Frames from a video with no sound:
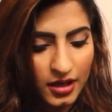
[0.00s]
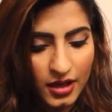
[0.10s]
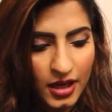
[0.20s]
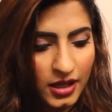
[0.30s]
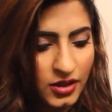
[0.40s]

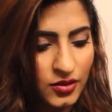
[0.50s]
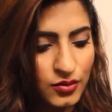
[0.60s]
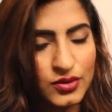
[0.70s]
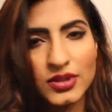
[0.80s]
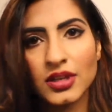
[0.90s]
I
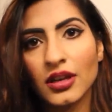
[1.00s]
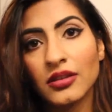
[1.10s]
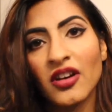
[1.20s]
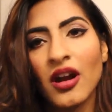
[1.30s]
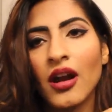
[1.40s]
used
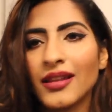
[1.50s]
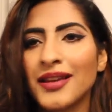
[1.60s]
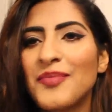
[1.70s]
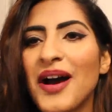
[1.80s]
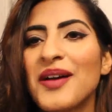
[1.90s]
the
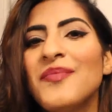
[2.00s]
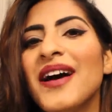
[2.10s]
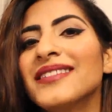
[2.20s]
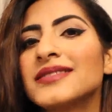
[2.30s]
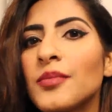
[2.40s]
Carli
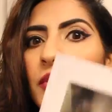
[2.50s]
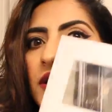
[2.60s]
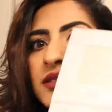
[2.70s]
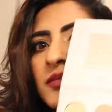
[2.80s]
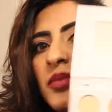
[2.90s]
Bybel's
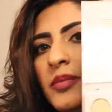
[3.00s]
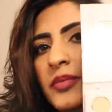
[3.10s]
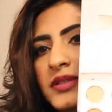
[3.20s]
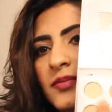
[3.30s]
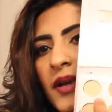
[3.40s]

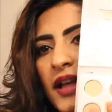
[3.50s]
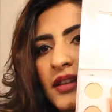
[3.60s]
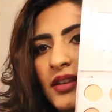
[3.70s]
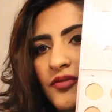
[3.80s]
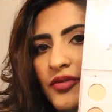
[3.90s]
multi-purpose
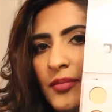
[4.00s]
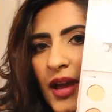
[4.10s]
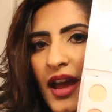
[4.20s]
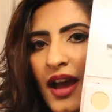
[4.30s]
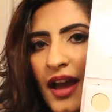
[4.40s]
palette for
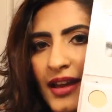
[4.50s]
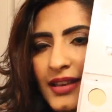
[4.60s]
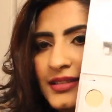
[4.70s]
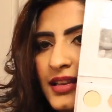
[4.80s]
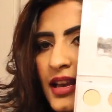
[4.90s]
my
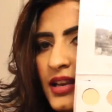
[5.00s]
eyes,